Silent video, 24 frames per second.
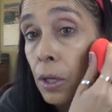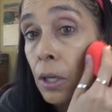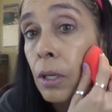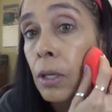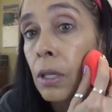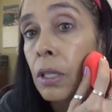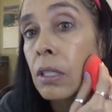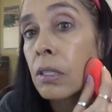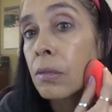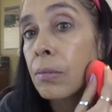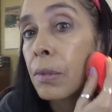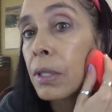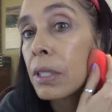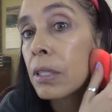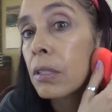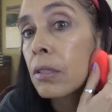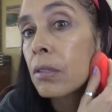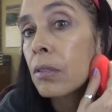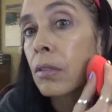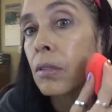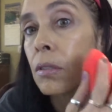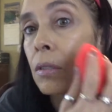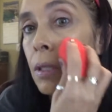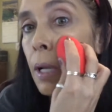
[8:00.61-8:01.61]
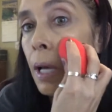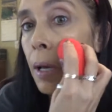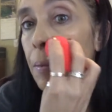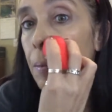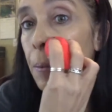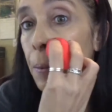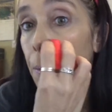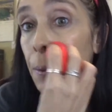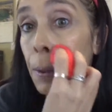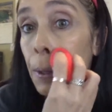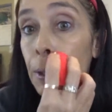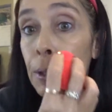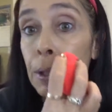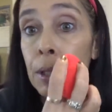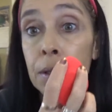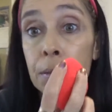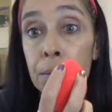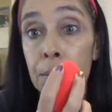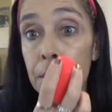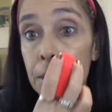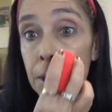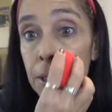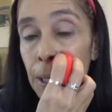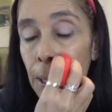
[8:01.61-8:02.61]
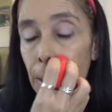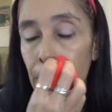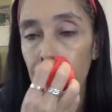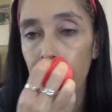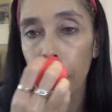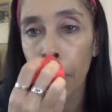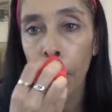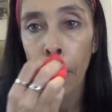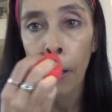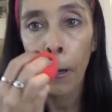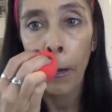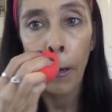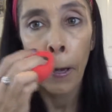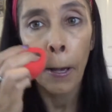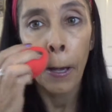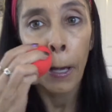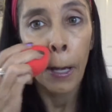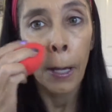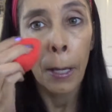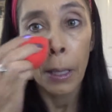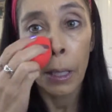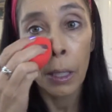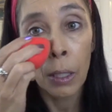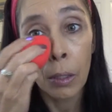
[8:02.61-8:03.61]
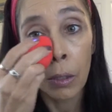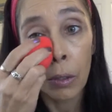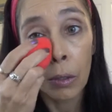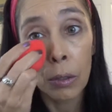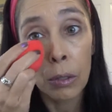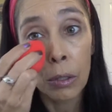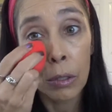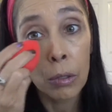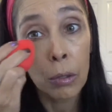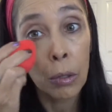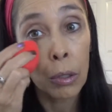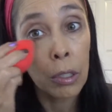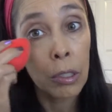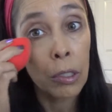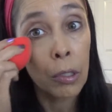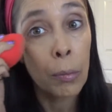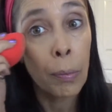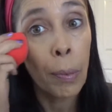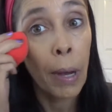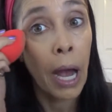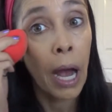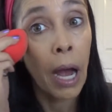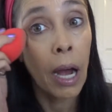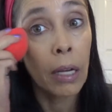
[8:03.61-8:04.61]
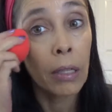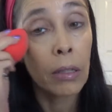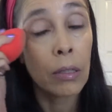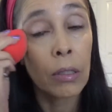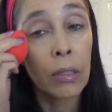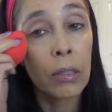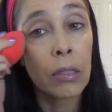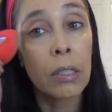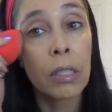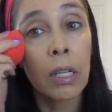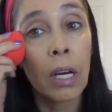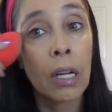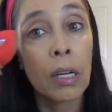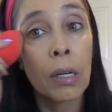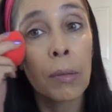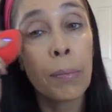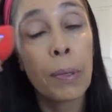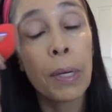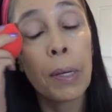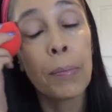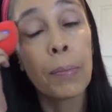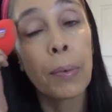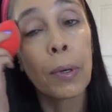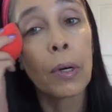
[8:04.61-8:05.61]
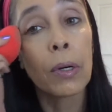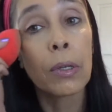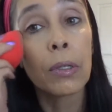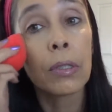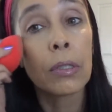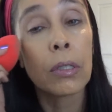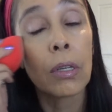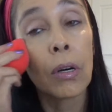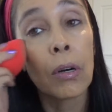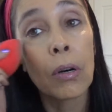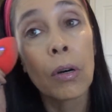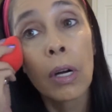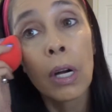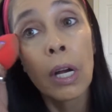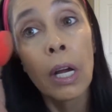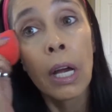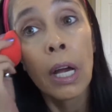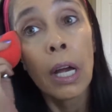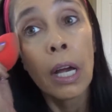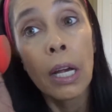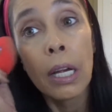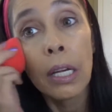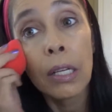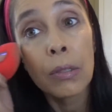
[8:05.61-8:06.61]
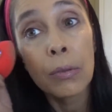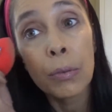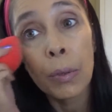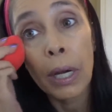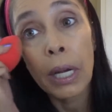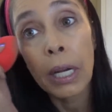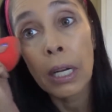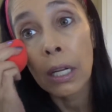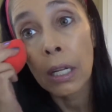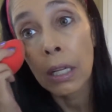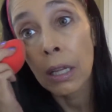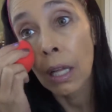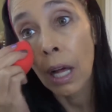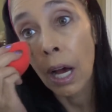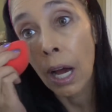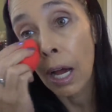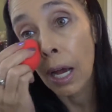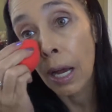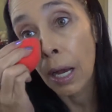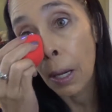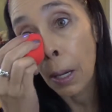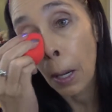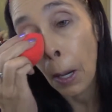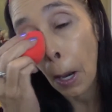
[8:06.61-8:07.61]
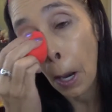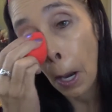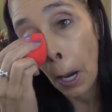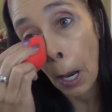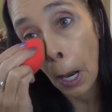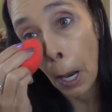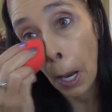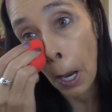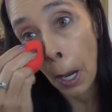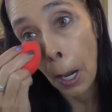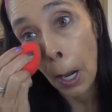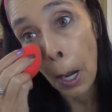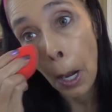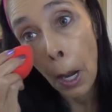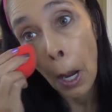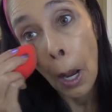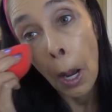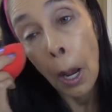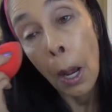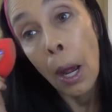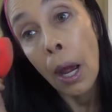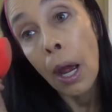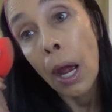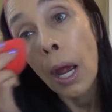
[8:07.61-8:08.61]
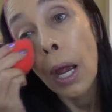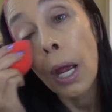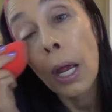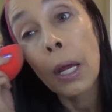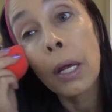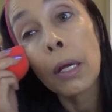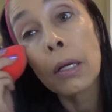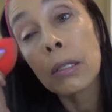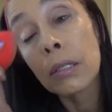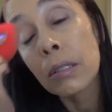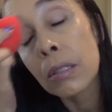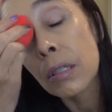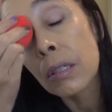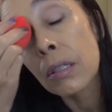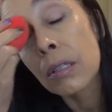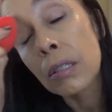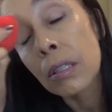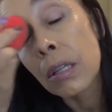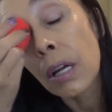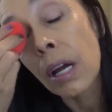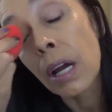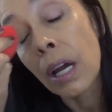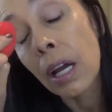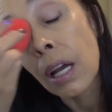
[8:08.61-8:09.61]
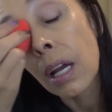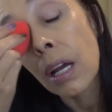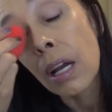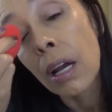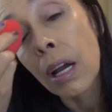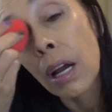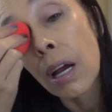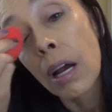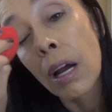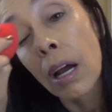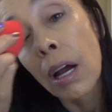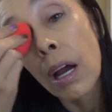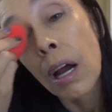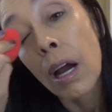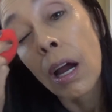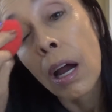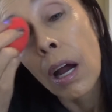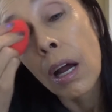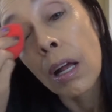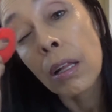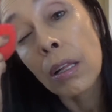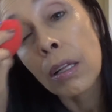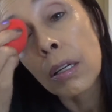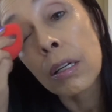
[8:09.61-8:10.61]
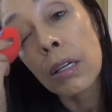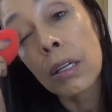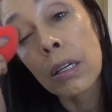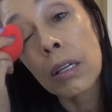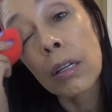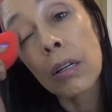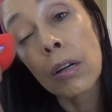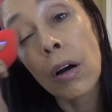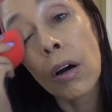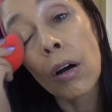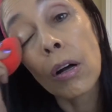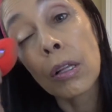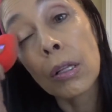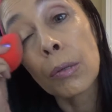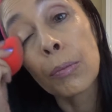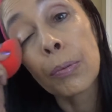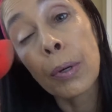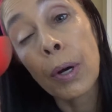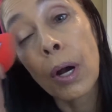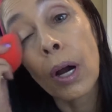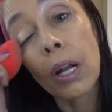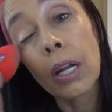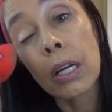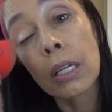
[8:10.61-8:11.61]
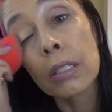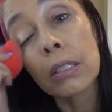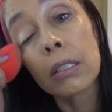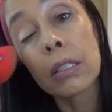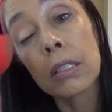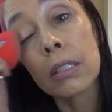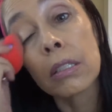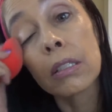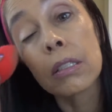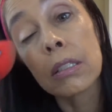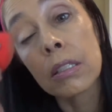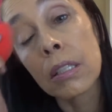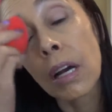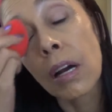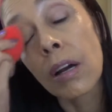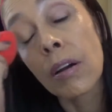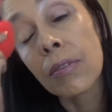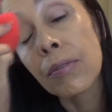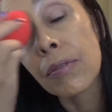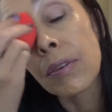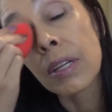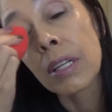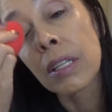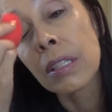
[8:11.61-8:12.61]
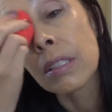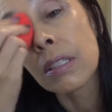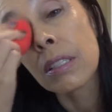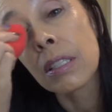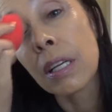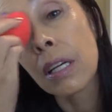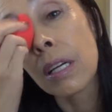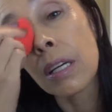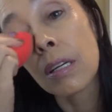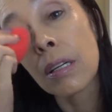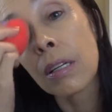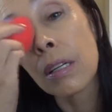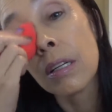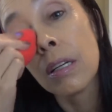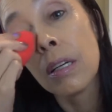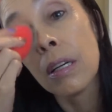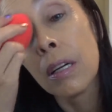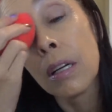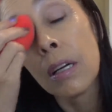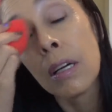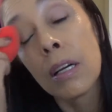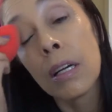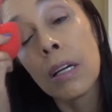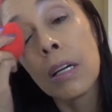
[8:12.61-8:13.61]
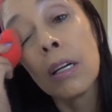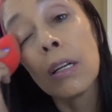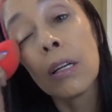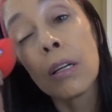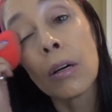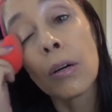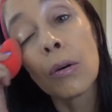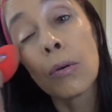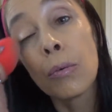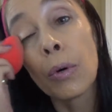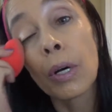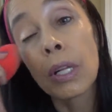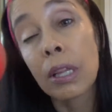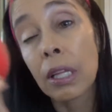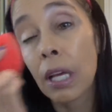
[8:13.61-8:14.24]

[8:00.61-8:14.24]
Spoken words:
Christmas or day before Christmas Eve, you know, the stores are packed, there's a ton of people, so he's waiting in line, and he is just like looking at all the products and stuff and seeing, you know, what